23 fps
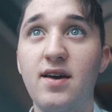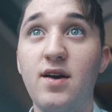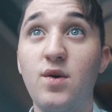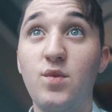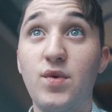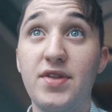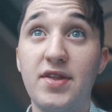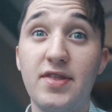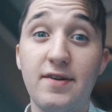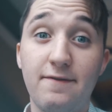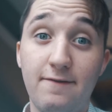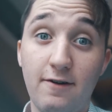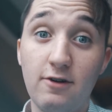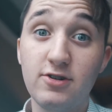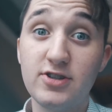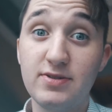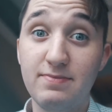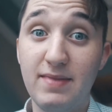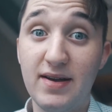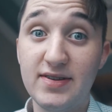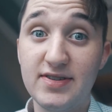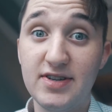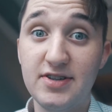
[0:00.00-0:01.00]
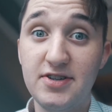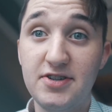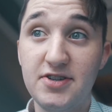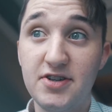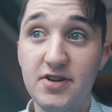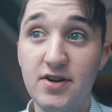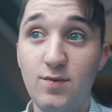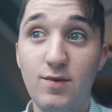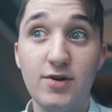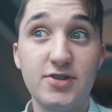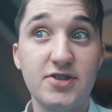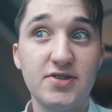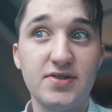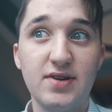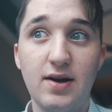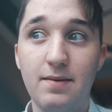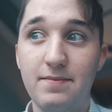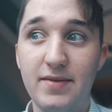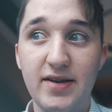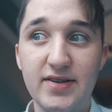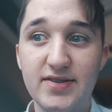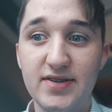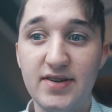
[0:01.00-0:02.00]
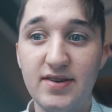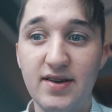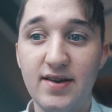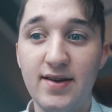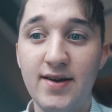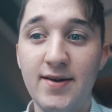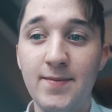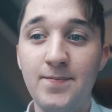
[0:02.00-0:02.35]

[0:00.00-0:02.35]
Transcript: within the first message, which is amazing.